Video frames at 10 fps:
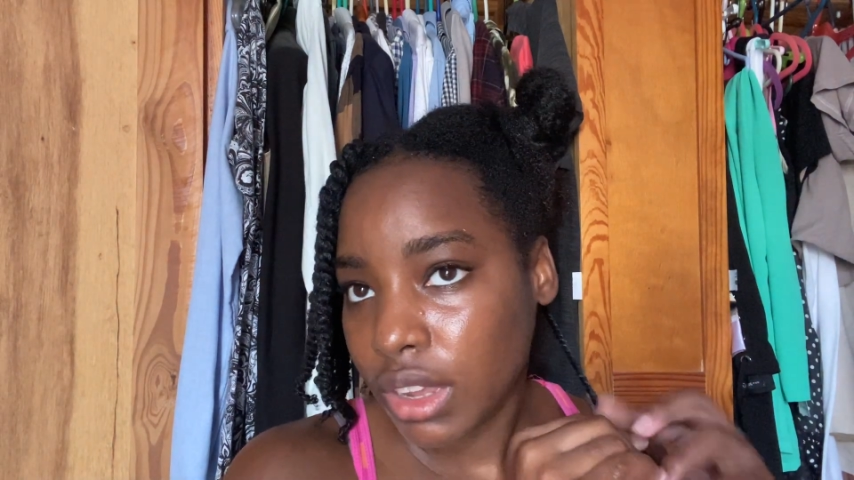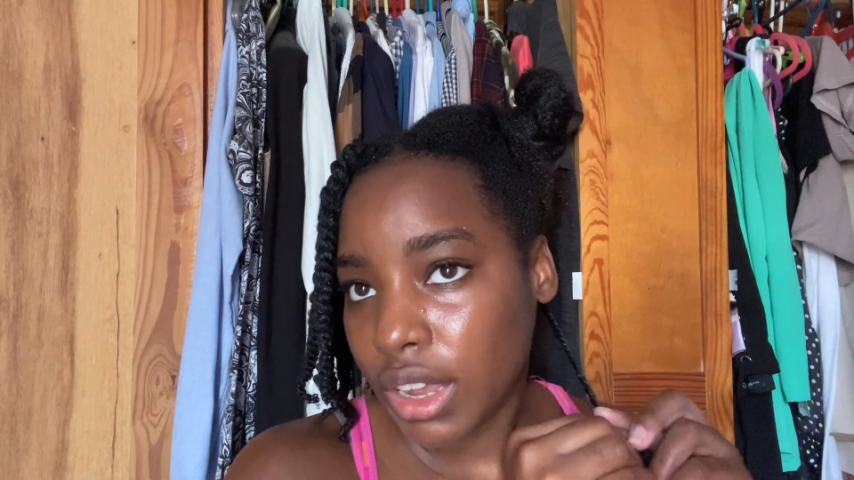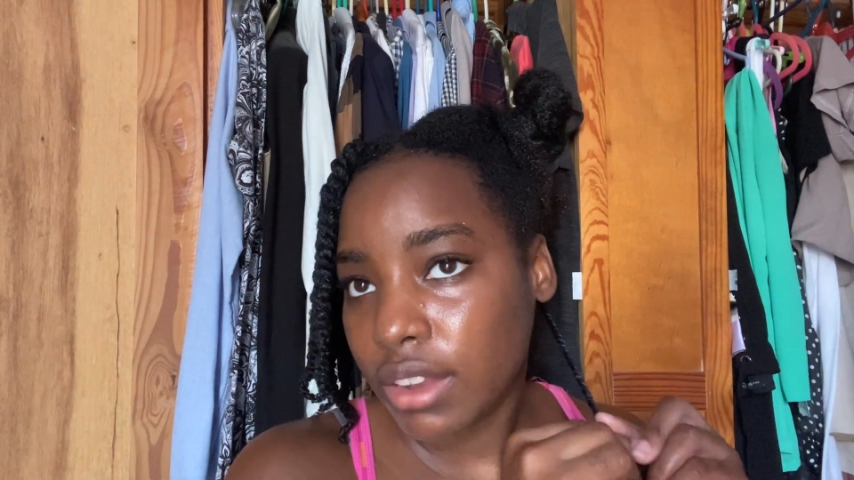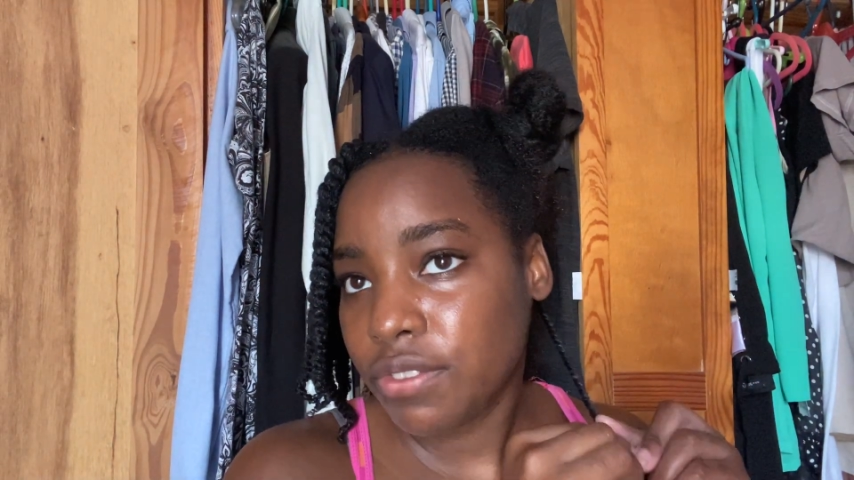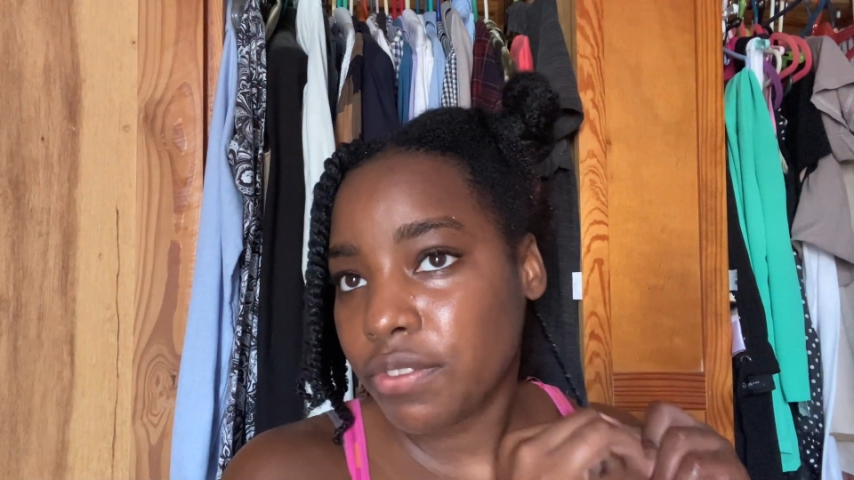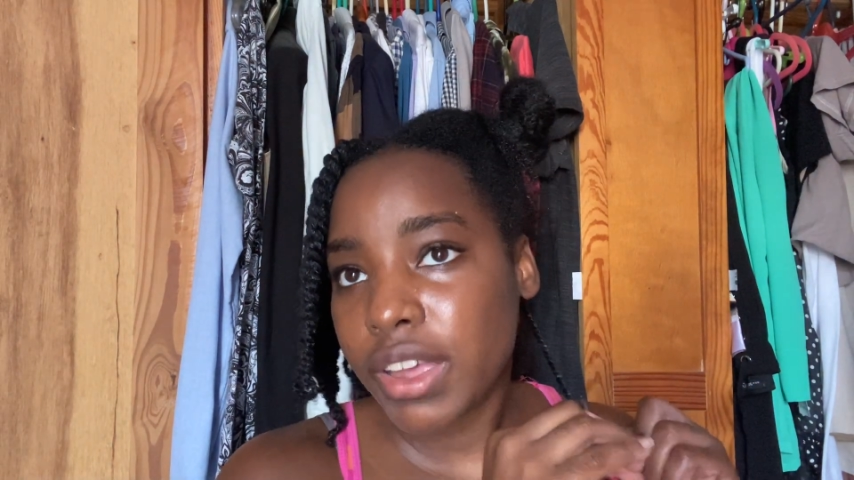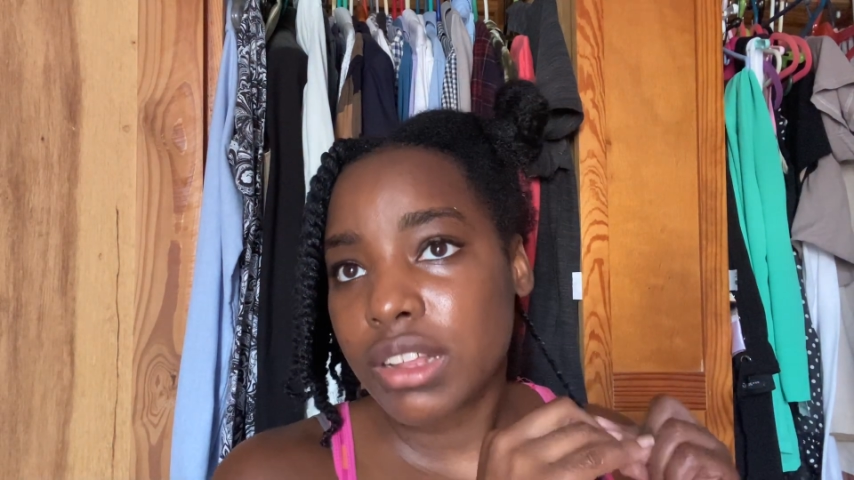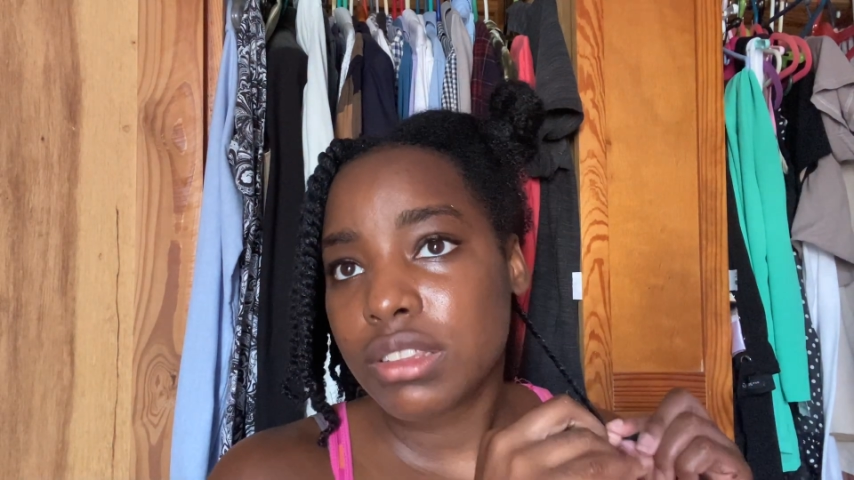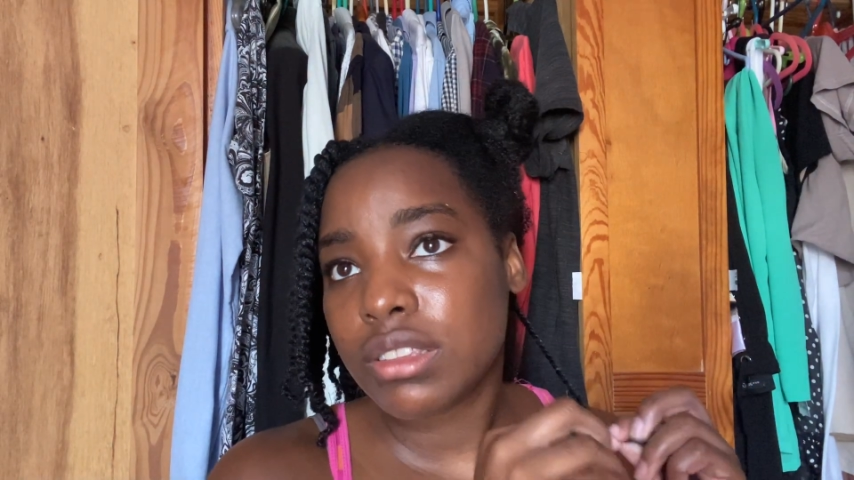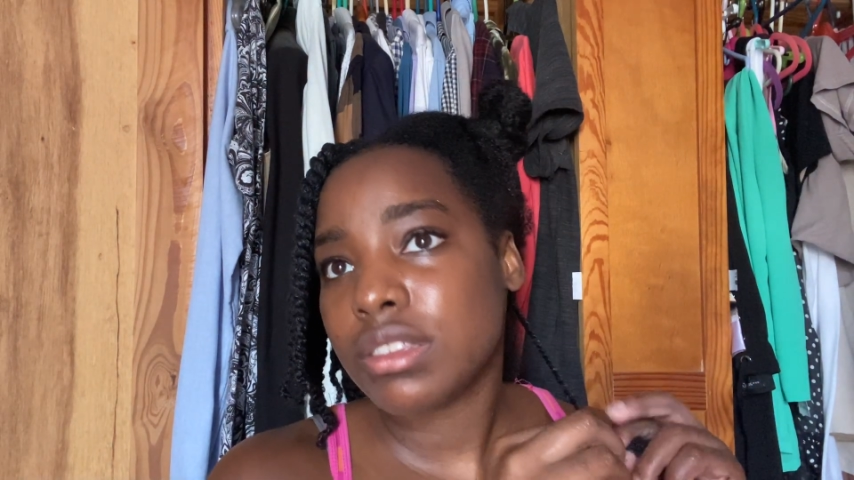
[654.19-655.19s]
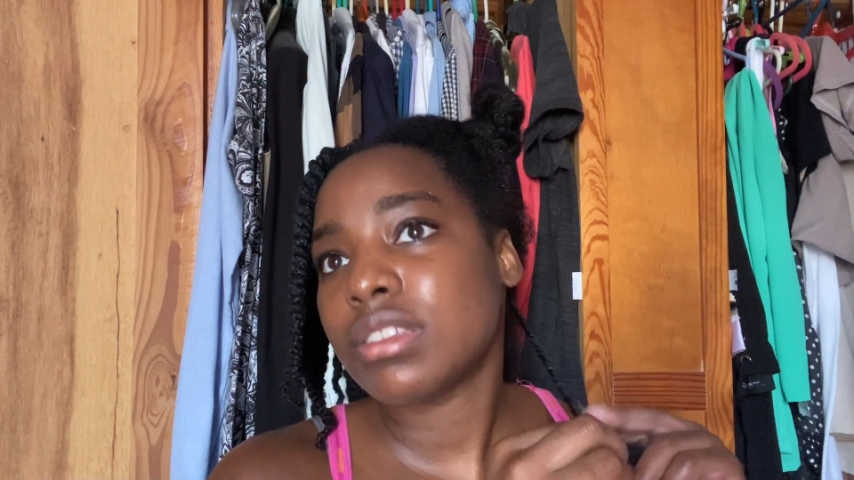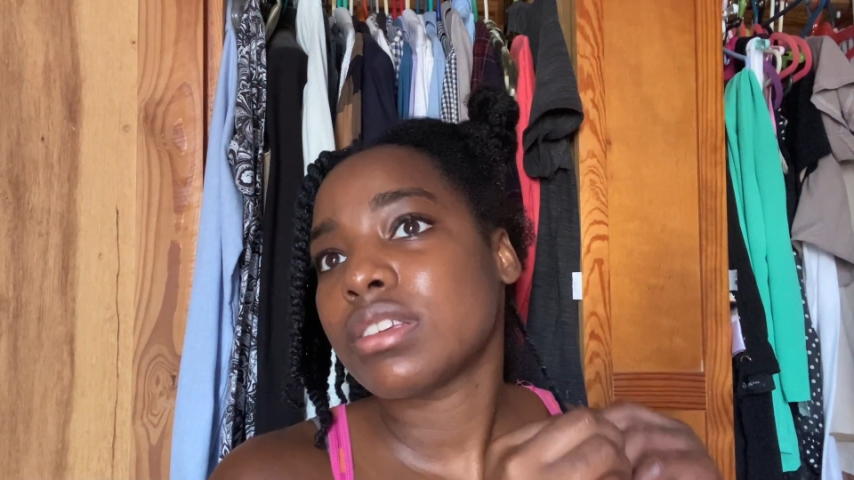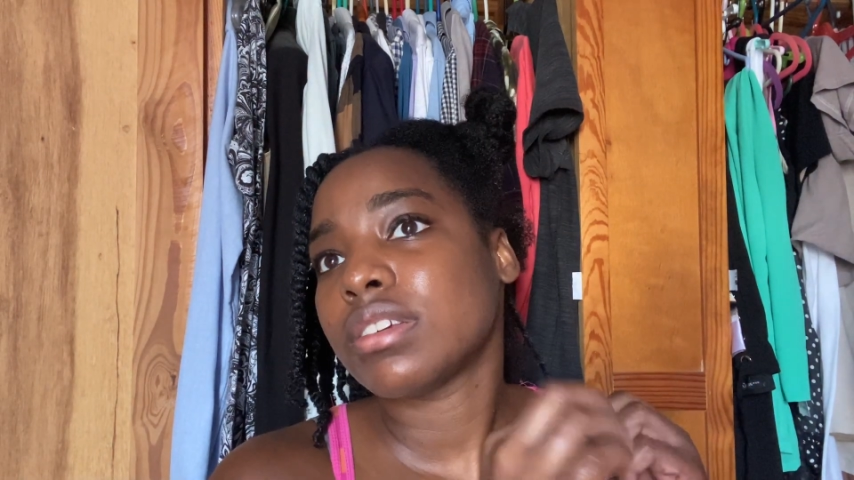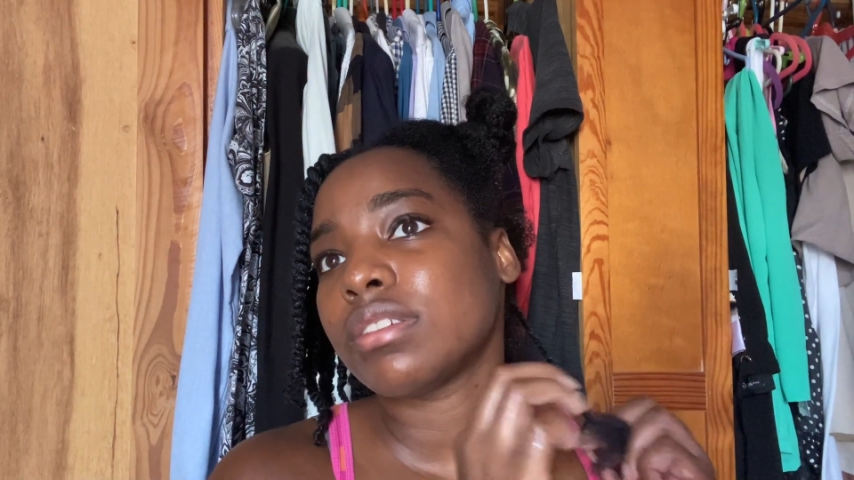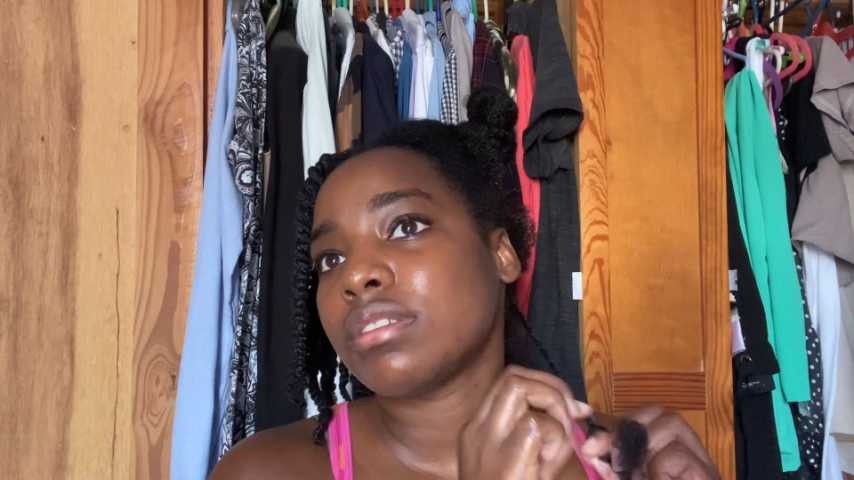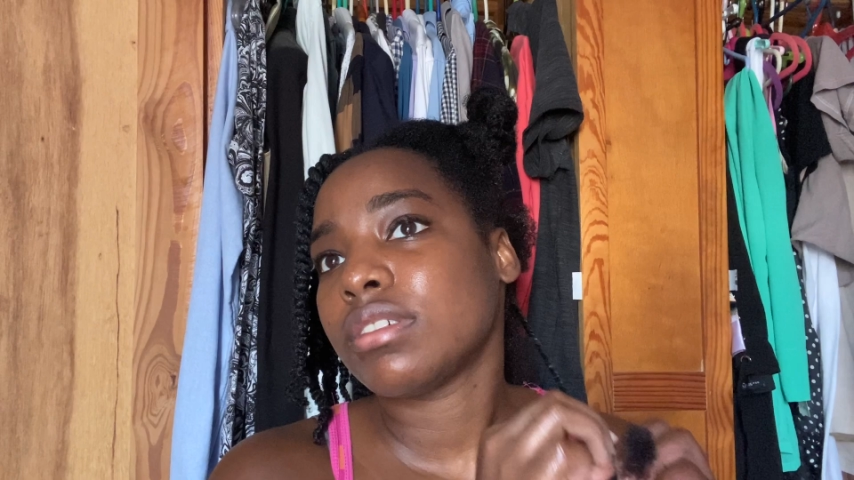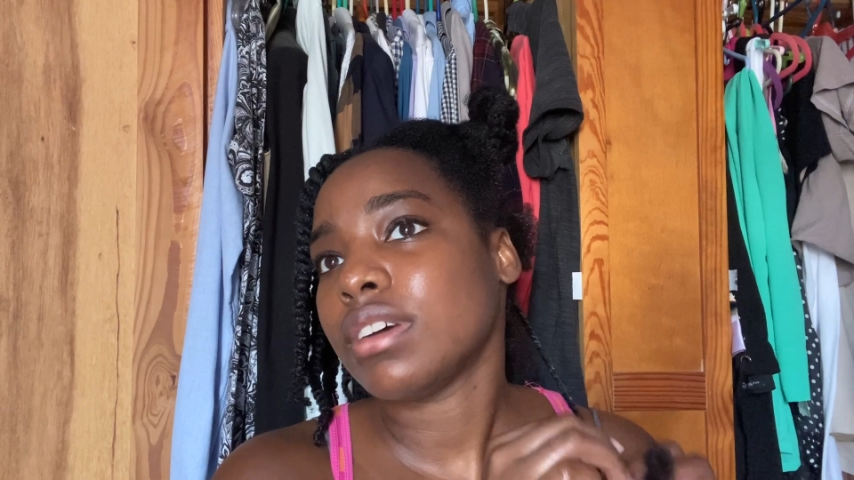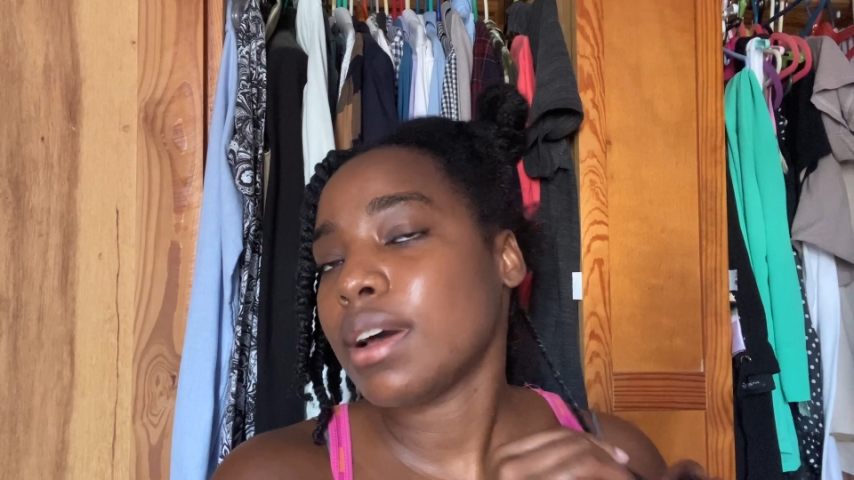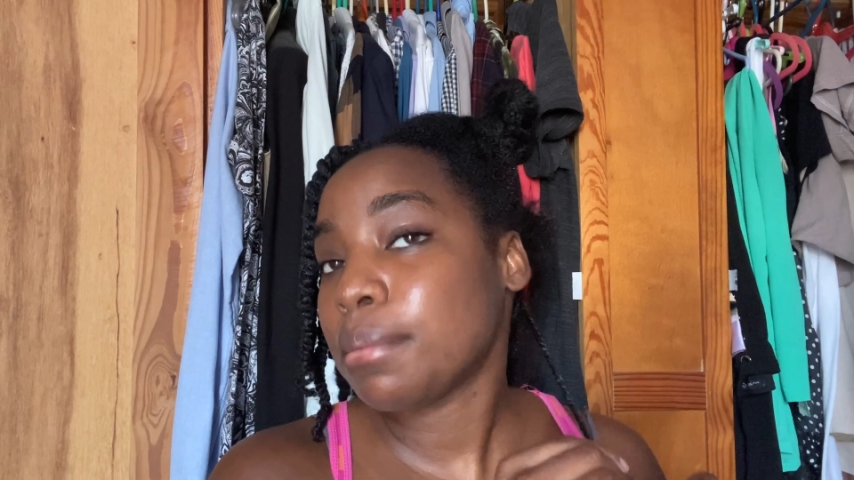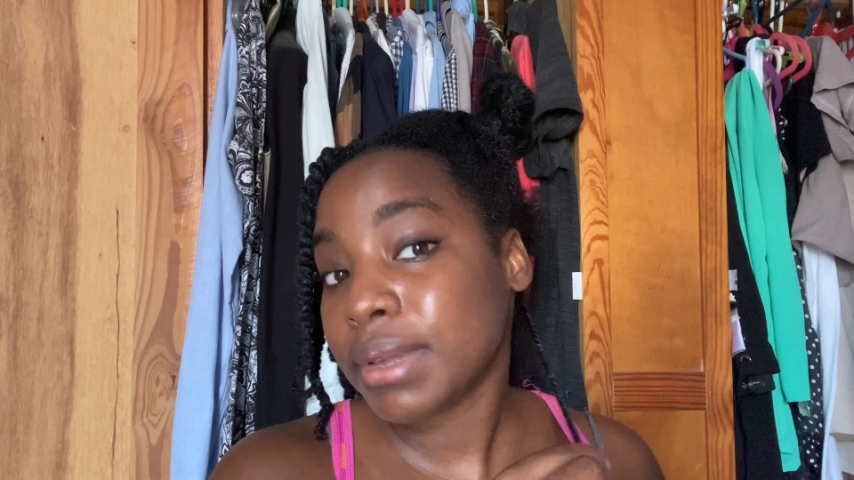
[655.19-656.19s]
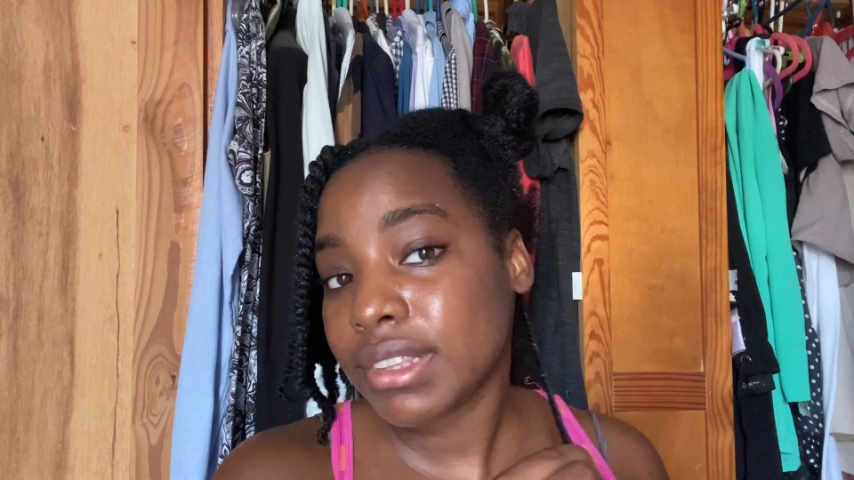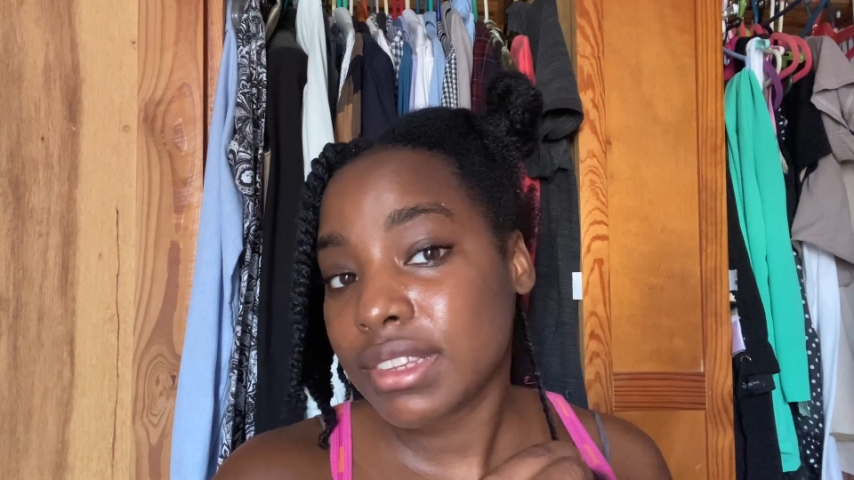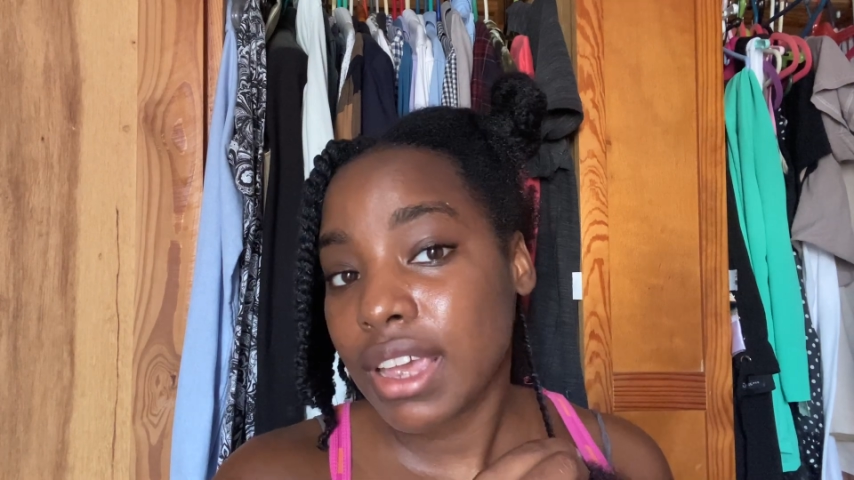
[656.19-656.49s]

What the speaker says: it felt a bit